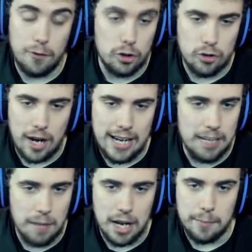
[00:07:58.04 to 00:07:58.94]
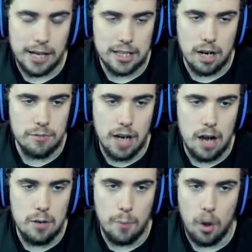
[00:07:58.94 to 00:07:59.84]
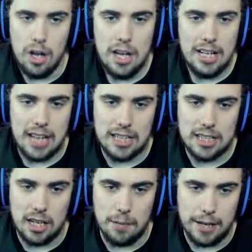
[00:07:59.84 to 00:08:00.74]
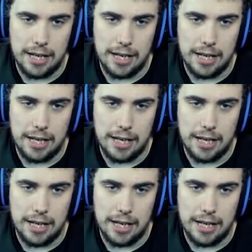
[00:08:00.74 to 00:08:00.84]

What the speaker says: training, maybe. I don't know. But that's a